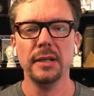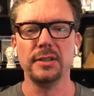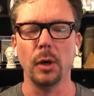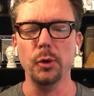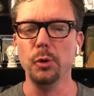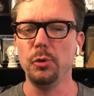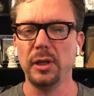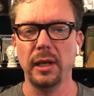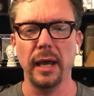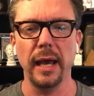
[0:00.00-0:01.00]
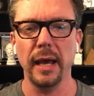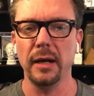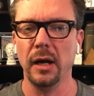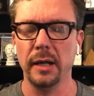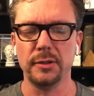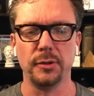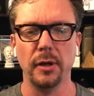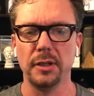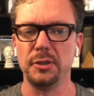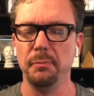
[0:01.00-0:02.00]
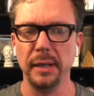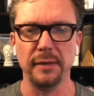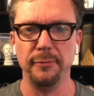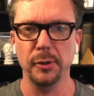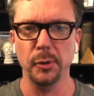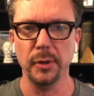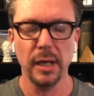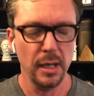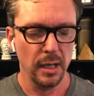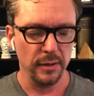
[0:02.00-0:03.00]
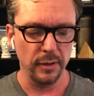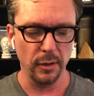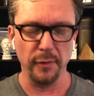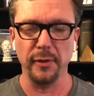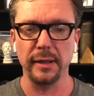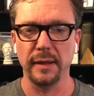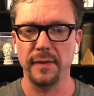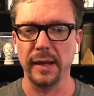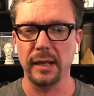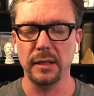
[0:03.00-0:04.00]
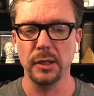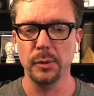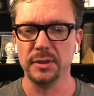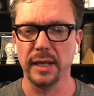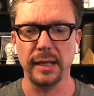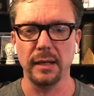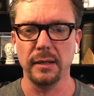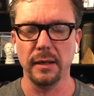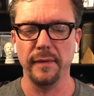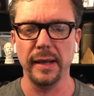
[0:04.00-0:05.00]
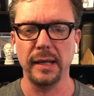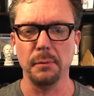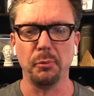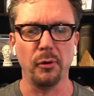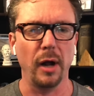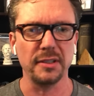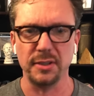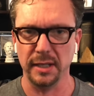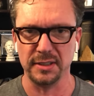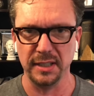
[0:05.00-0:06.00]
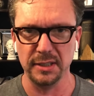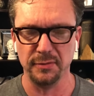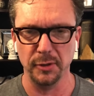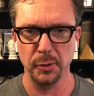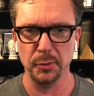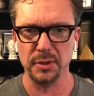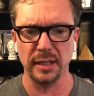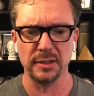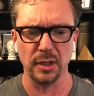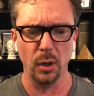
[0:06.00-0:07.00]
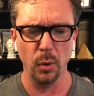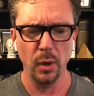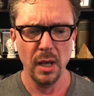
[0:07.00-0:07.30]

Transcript: So you cannot trust big food. The other thing that they can do is they can they can process these foods. And so